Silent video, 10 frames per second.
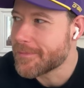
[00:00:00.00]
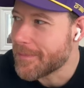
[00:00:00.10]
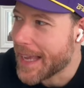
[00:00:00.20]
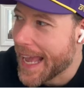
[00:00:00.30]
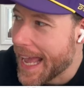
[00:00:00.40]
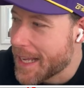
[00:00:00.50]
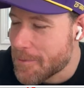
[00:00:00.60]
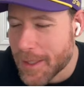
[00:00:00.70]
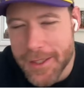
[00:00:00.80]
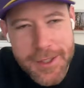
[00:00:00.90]

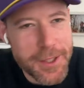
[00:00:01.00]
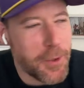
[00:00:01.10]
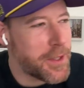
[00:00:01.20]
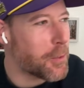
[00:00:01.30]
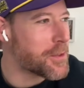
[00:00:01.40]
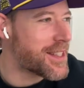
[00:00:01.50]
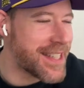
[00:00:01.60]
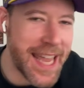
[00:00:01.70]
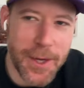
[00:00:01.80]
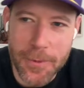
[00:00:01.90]
Man, because the old
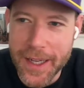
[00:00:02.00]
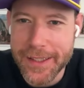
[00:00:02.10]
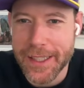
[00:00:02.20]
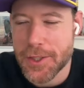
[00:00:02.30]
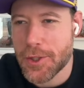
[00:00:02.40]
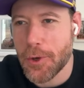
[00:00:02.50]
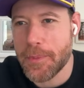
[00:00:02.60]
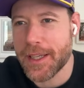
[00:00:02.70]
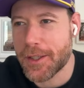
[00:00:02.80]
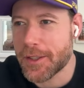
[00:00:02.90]
saying, right? Like, show
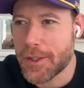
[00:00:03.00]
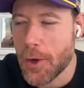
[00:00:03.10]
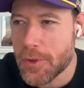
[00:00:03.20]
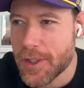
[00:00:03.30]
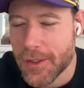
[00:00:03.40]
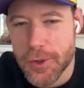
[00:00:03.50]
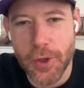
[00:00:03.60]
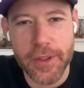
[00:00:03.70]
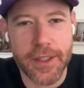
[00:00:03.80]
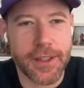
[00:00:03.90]
me a good coach and I'll
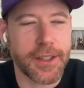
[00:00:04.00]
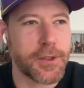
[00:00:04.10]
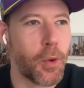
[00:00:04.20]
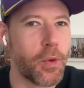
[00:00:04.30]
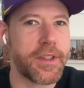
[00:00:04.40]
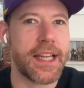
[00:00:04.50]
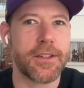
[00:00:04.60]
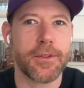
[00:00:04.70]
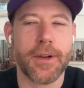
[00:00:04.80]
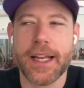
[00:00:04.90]
show you a good
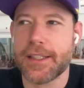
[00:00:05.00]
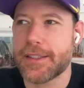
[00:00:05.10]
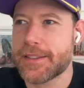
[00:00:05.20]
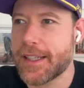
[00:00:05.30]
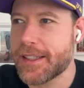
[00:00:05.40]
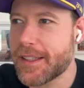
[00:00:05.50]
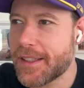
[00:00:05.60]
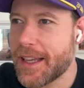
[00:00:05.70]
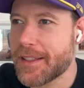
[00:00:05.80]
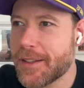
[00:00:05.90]
goaltender, right? Is
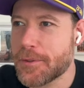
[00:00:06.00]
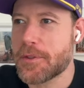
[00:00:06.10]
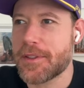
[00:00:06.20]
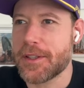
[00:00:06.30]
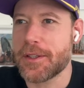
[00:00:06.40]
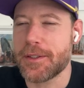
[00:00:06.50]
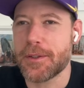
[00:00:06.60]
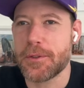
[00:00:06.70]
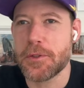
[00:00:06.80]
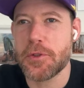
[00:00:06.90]
that those you
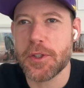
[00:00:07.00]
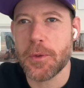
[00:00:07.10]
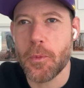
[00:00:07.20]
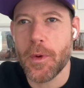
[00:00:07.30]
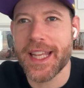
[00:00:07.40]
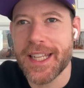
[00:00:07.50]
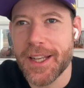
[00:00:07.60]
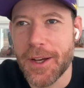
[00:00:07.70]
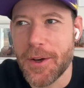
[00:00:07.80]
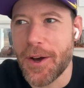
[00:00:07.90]
usually
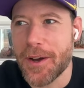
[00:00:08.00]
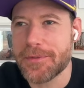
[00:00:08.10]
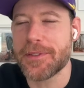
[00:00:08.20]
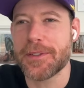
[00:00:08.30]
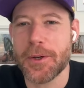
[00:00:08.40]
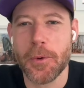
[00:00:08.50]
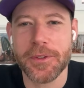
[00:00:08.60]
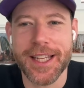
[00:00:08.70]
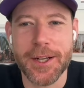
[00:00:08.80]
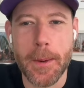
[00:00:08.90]
win off of a
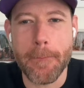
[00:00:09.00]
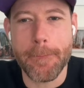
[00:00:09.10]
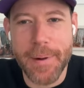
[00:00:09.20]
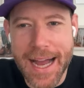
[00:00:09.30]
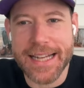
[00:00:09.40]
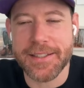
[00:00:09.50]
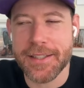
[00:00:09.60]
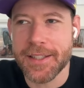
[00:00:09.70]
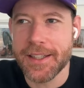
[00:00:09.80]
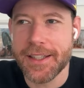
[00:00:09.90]
goaltender, but
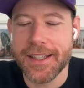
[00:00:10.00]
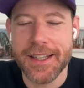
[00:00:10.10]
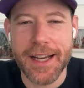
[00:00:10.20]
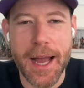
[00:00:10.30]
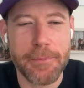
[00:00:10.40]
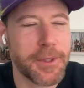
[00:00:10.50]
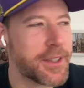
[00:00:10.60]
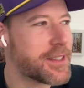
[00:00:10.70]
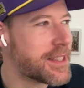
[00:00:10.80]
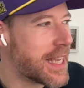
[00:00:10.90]
I'm
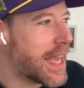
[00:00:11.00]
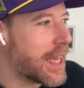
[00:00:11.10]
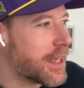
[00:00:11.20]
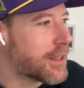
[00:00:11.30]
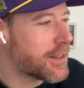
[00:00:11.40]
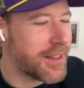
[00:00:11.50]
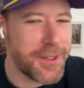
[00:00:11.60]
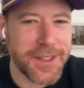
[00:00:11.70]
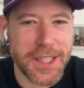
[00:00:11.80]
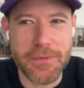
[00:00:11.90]
gonna say that
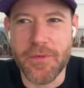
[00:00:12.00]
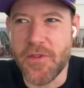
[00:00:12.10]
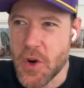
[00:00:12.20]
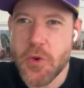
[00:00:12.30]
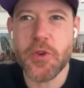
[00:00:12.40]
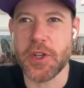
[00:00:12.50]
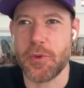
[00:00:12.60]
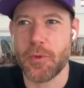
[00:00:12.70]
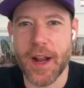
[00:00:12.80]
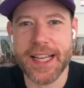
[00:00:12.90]
there's such
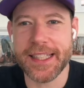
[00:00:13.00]
voodoo, right?